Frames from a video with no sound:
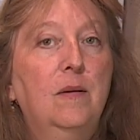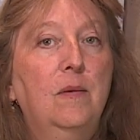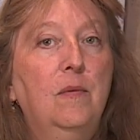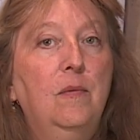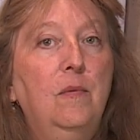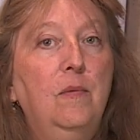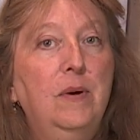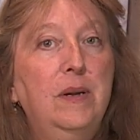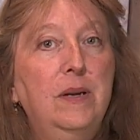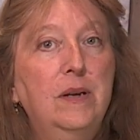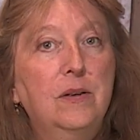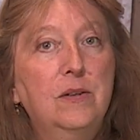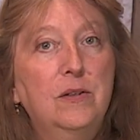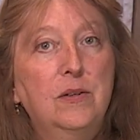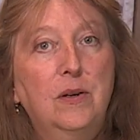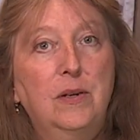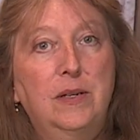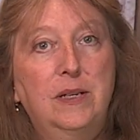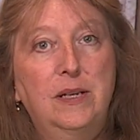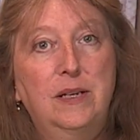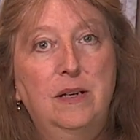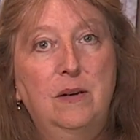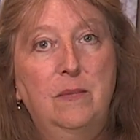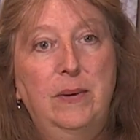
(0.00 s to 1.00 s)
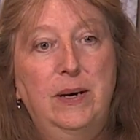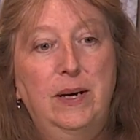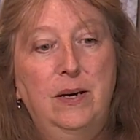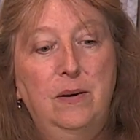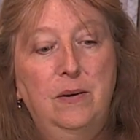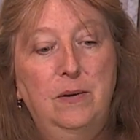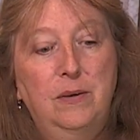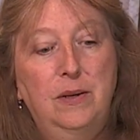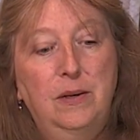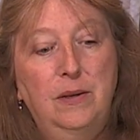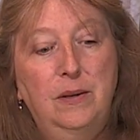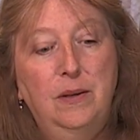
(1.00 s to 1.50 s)
We are talking
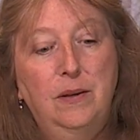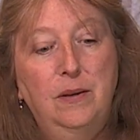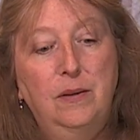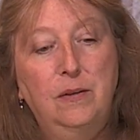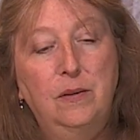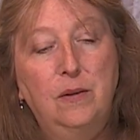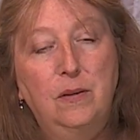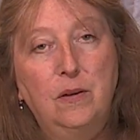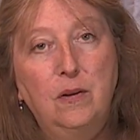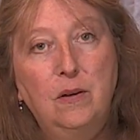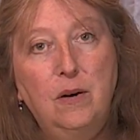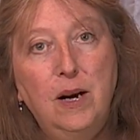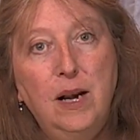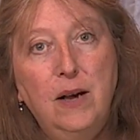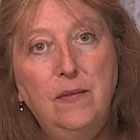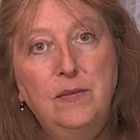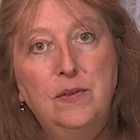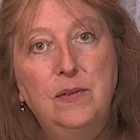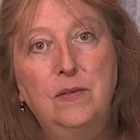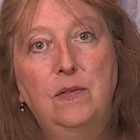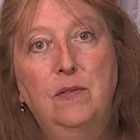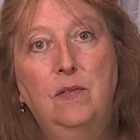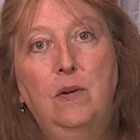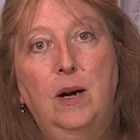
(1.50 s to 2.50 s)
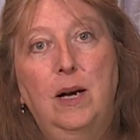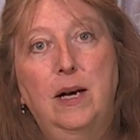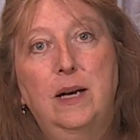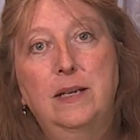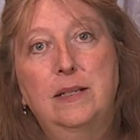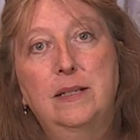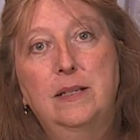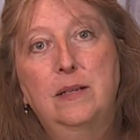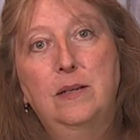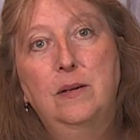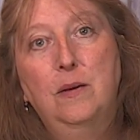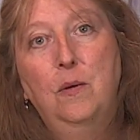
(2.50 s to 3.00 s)
about the craft of the
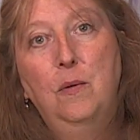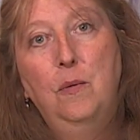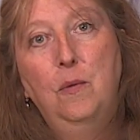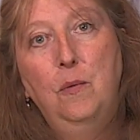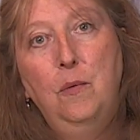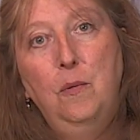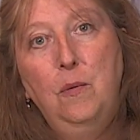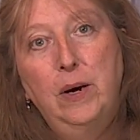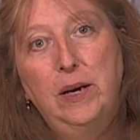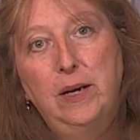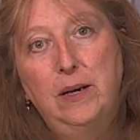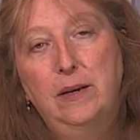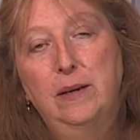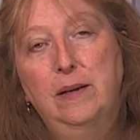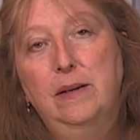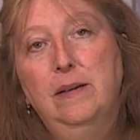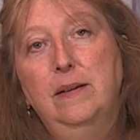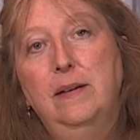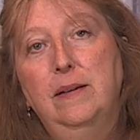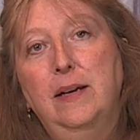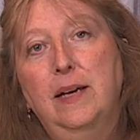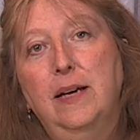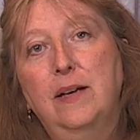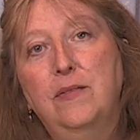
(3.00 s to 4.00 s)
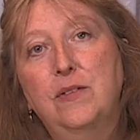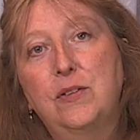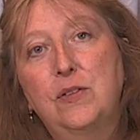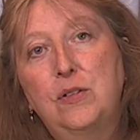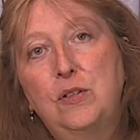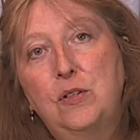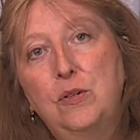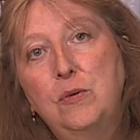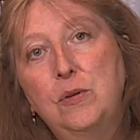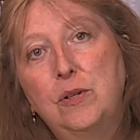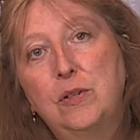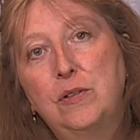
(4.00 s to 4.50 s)
rise, Wicca, and the
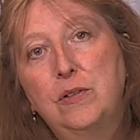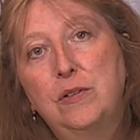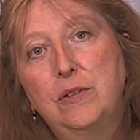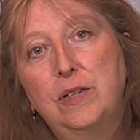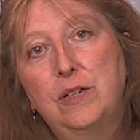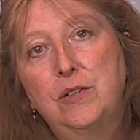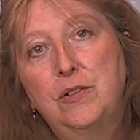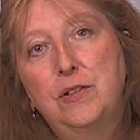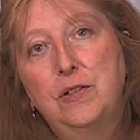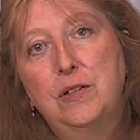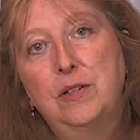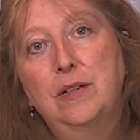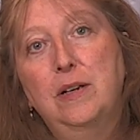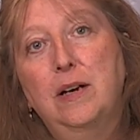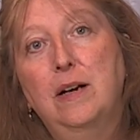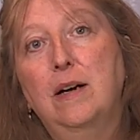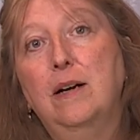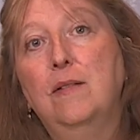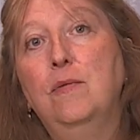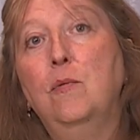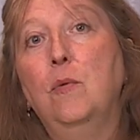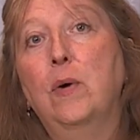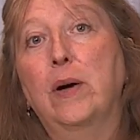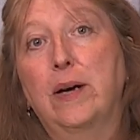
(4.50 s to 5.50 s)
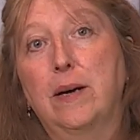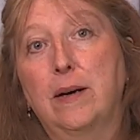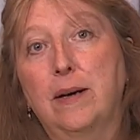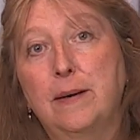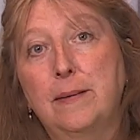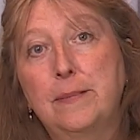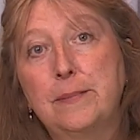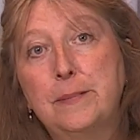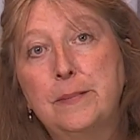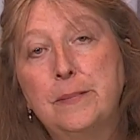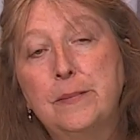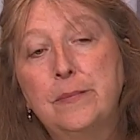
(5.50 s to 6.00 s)
Stewart tradition of
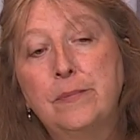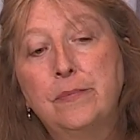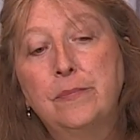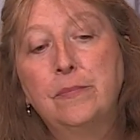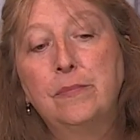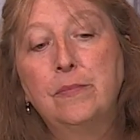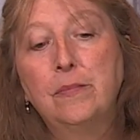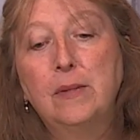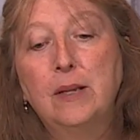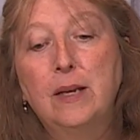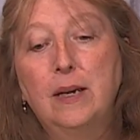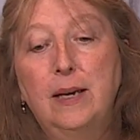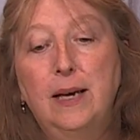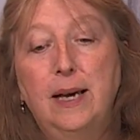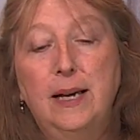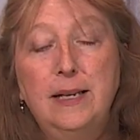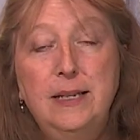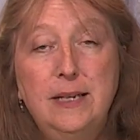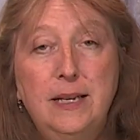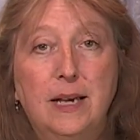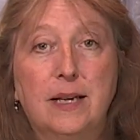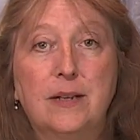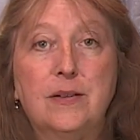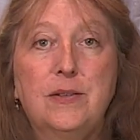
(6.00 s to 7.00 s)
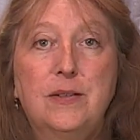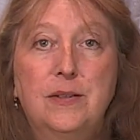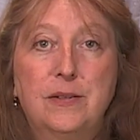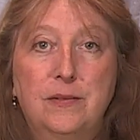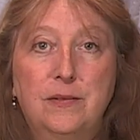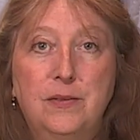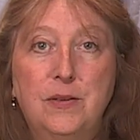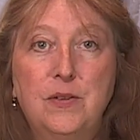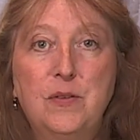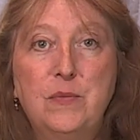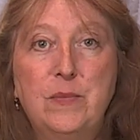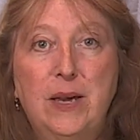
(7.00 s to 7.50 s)
Wicca. And yes,
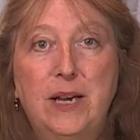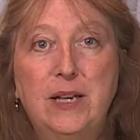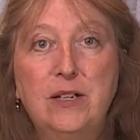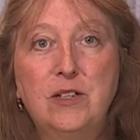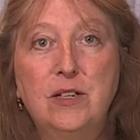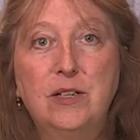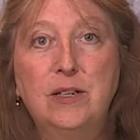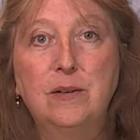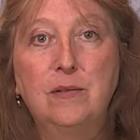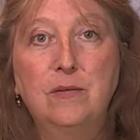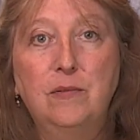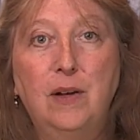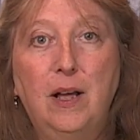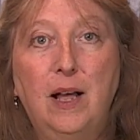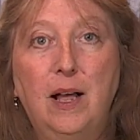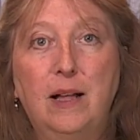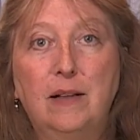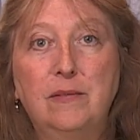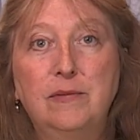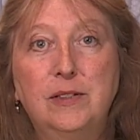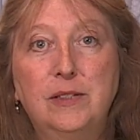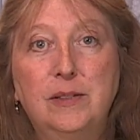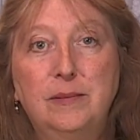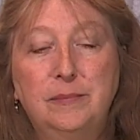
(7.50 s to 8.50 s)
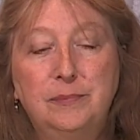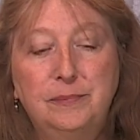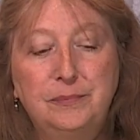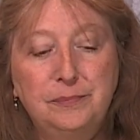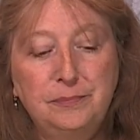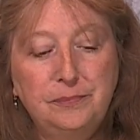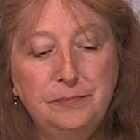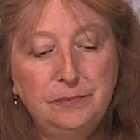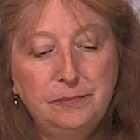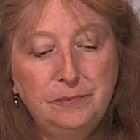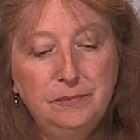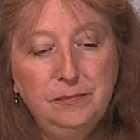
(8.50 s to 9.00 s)
there's magic involved,
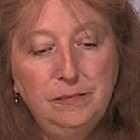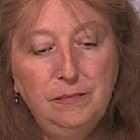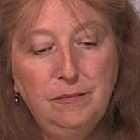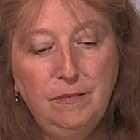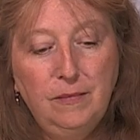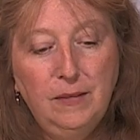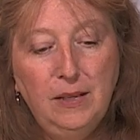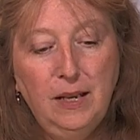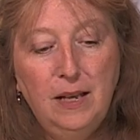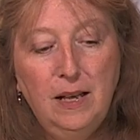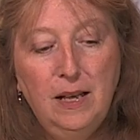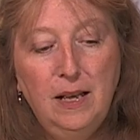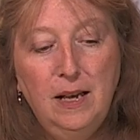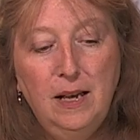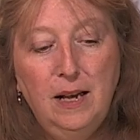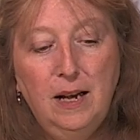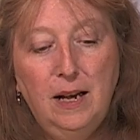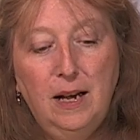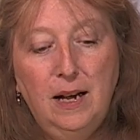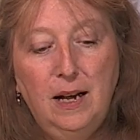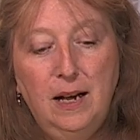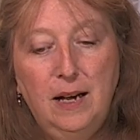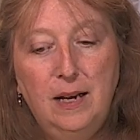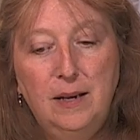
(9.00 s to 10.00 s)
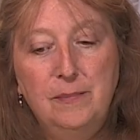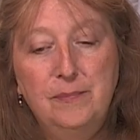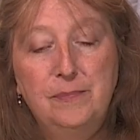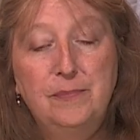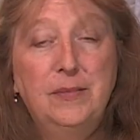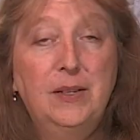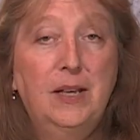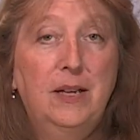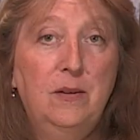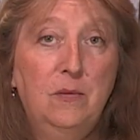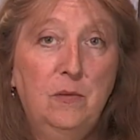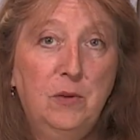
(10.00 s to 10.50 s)
and
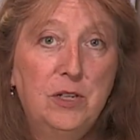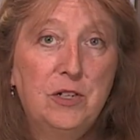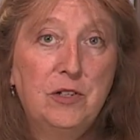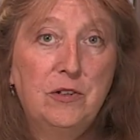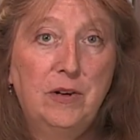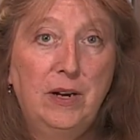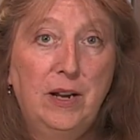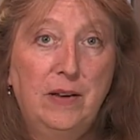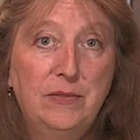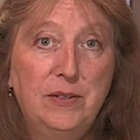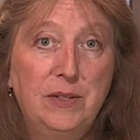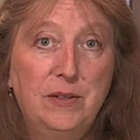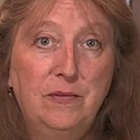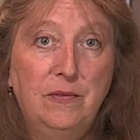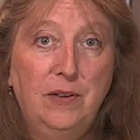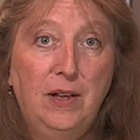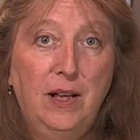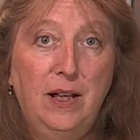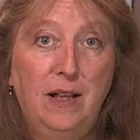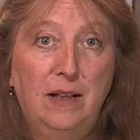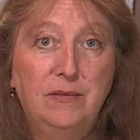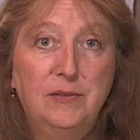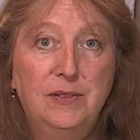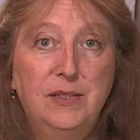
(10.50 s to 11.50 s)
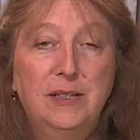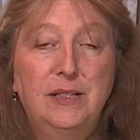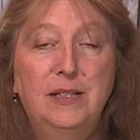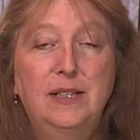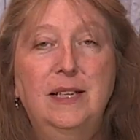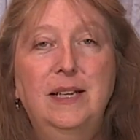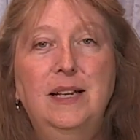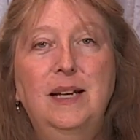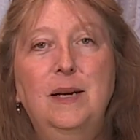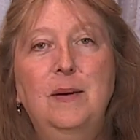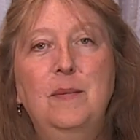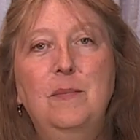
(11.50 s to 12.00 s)
witchcraft involved,
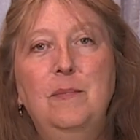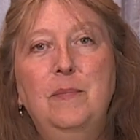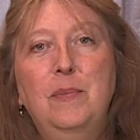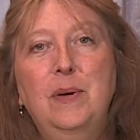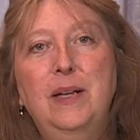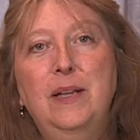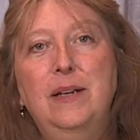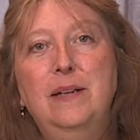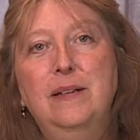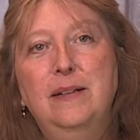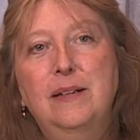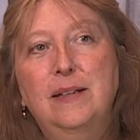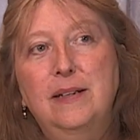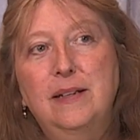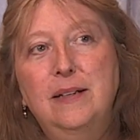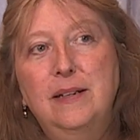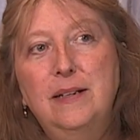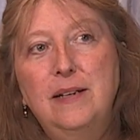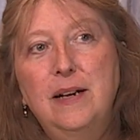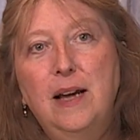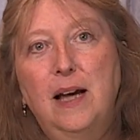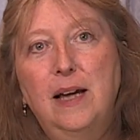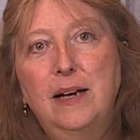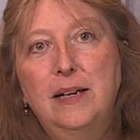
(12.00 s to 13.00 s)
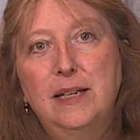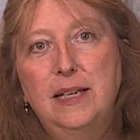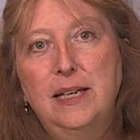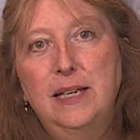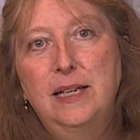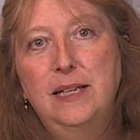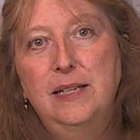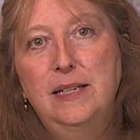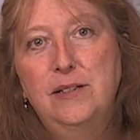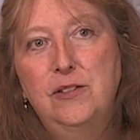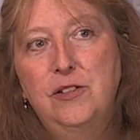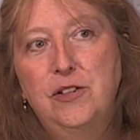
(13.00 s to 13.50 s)
but not
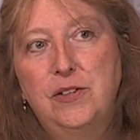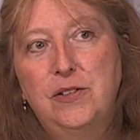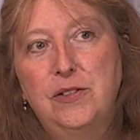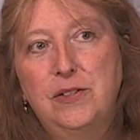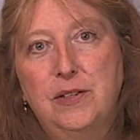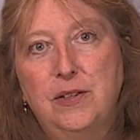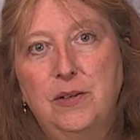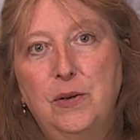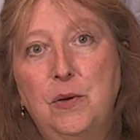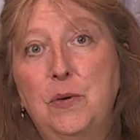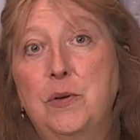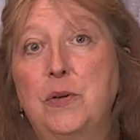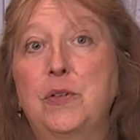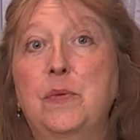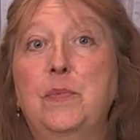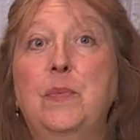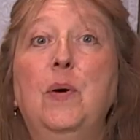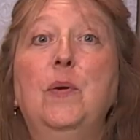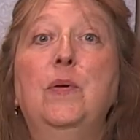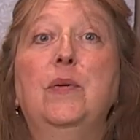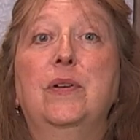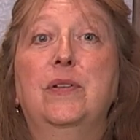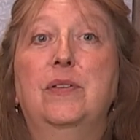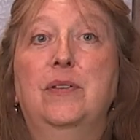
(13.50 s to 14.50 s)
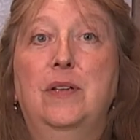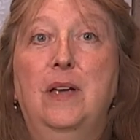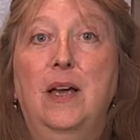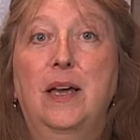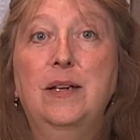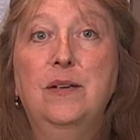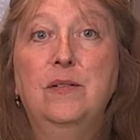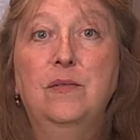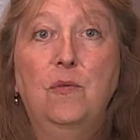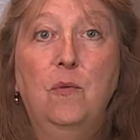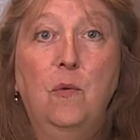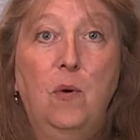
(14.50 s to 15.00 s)
in just a hocus pocus
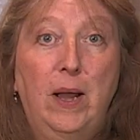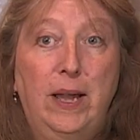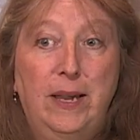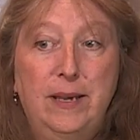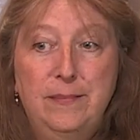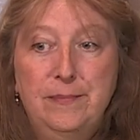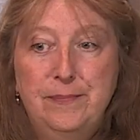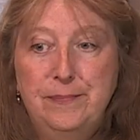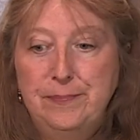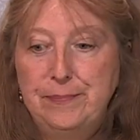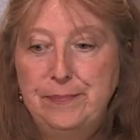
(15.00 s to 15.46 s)
kind of way.